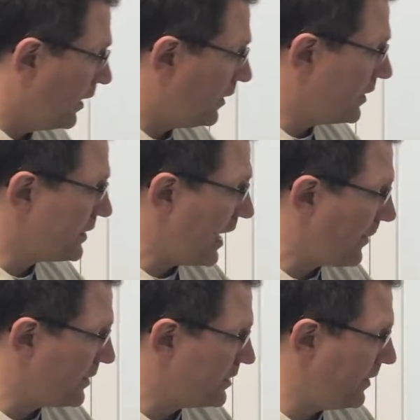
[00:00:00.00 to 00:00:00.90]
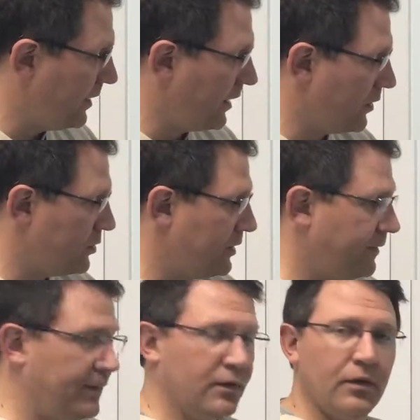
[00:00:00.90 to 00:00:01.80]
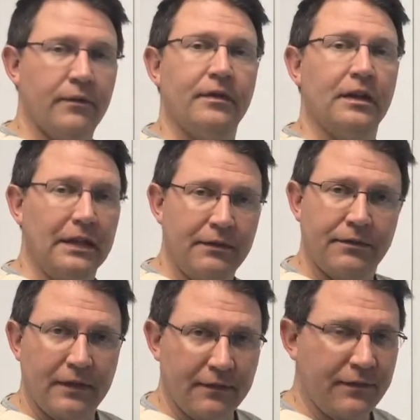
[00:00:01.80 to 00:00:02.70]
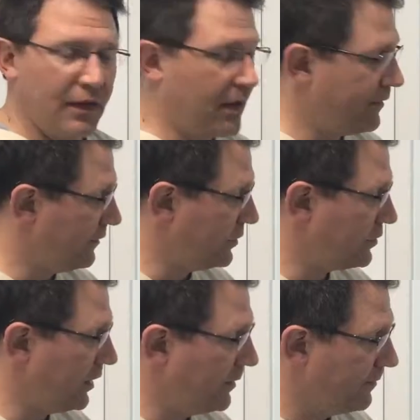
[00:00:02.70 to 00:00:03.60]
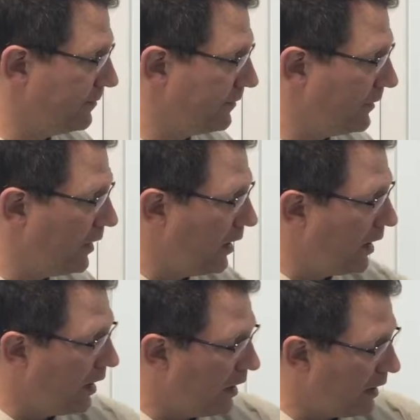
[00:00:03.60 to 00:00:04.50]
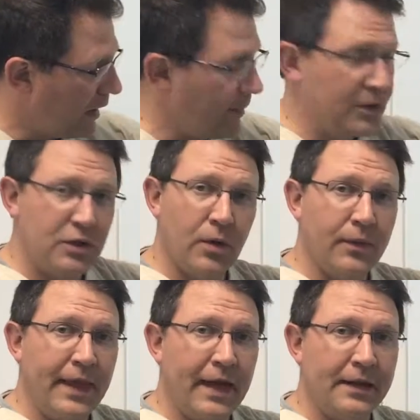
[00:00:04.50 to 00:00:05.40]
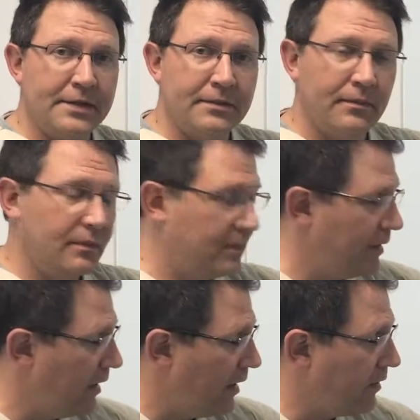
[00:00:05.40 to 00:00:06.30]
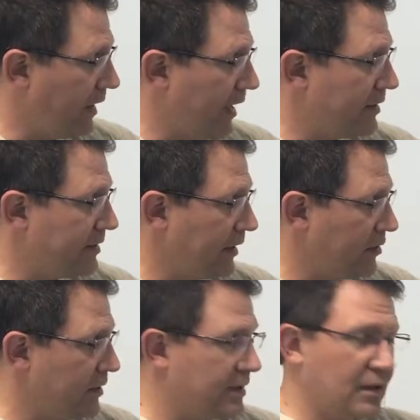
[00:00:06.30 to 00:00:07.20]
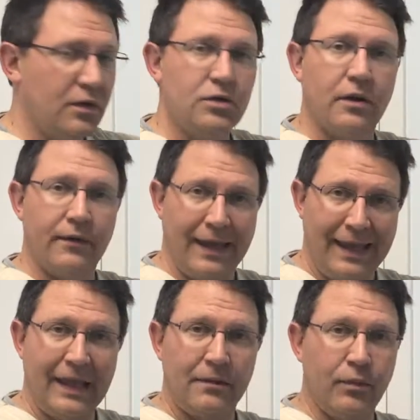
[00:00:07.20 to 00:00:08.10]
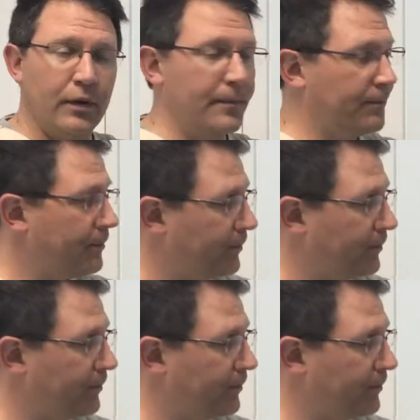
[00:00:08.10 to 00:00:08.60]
This happens to be the energy field of a leaf that fell off of a tree. I bet you know what that is. That is the energy signature of a handprint.